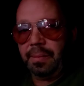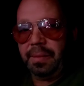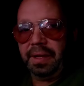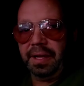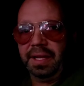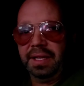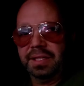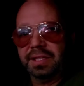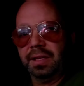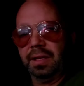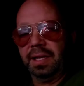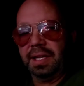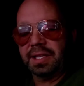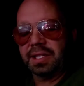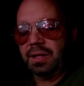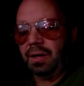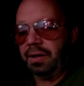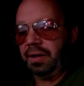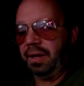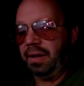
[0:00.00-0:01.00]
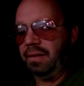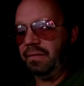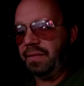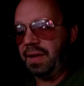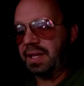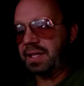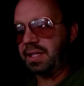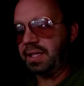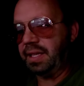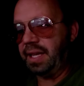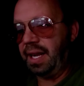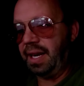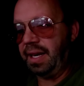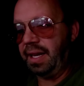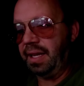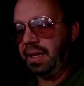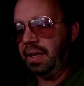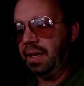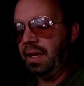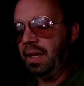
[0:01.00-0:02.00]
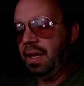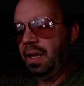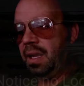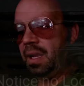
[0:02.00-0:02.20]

coming until I started investigating